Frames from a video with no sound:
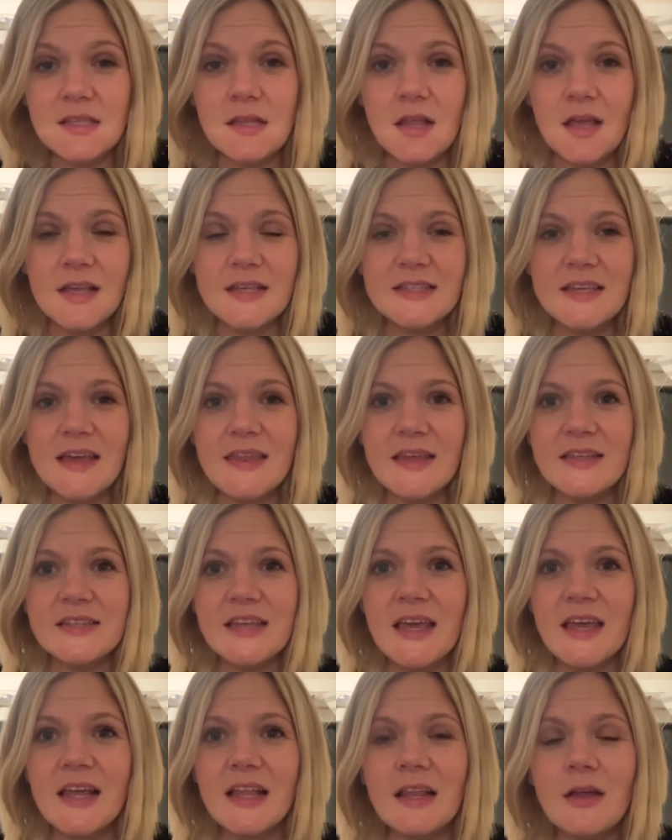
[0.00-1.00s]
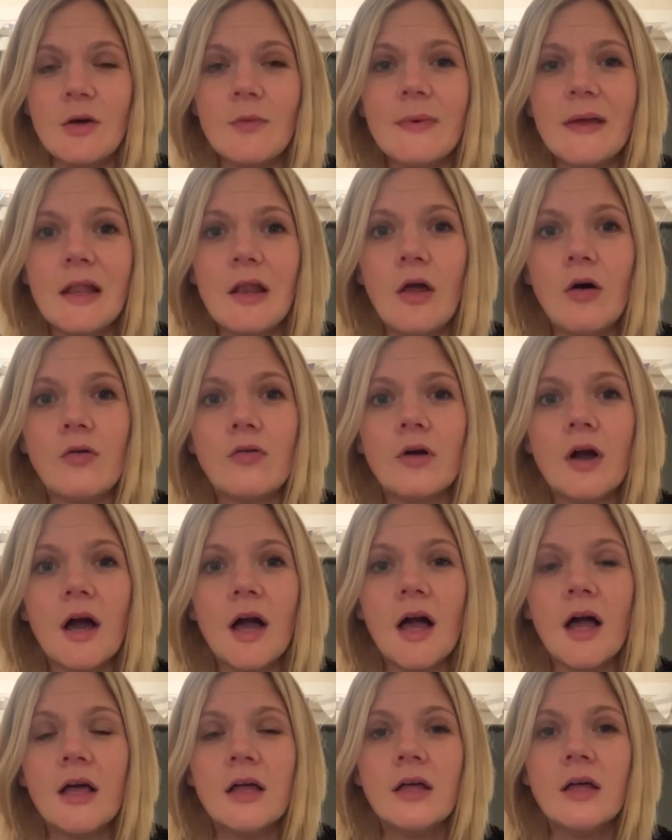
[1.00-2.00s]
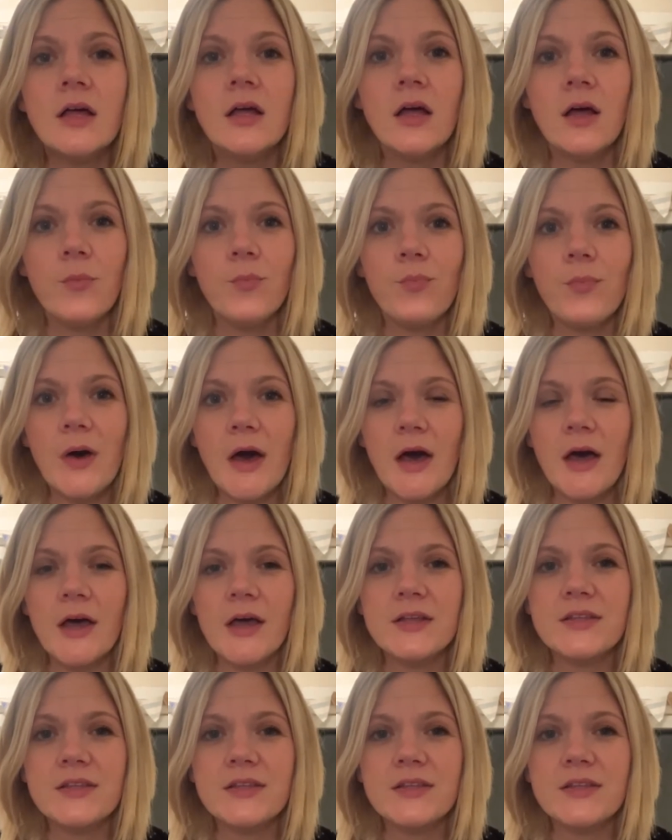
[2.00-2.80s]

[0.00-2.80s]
Like I say, they take a little bit longer, but